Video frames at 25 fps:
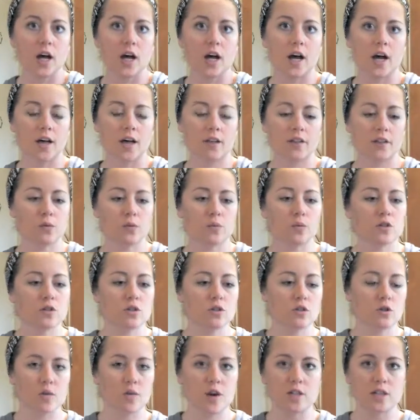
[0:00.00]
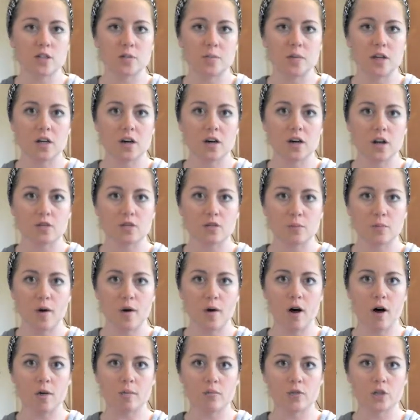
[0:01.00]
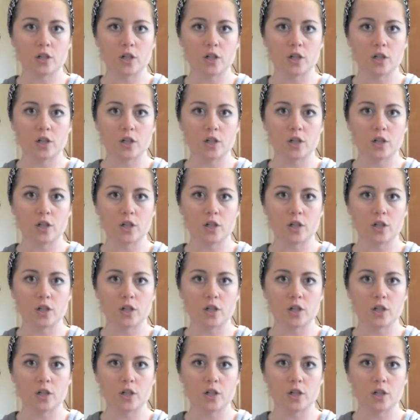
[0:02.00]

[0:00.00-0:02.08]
The original recipe called for palm